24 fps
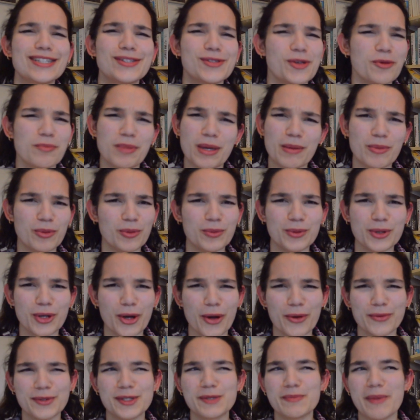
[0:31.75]
so people will
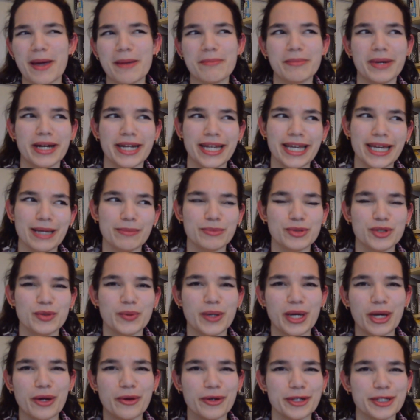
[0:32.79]
go and spend money in
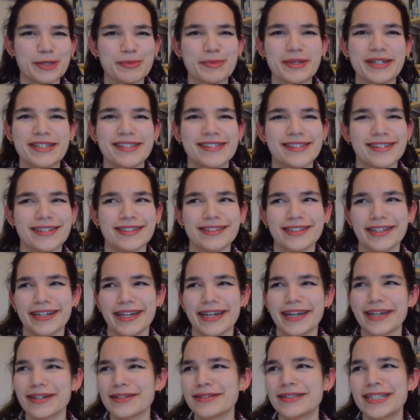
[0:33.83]
between Christmas and
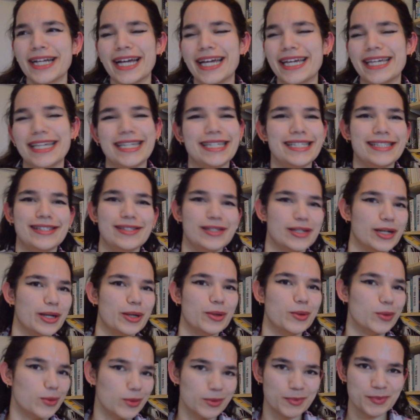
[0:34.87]
like Easter
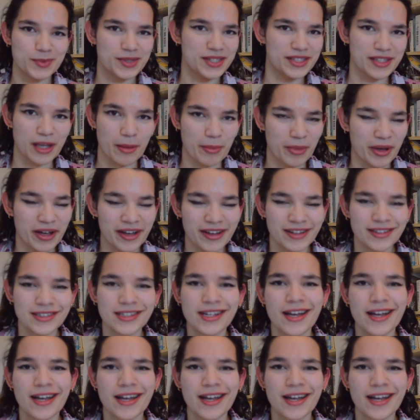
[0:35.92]
or summer.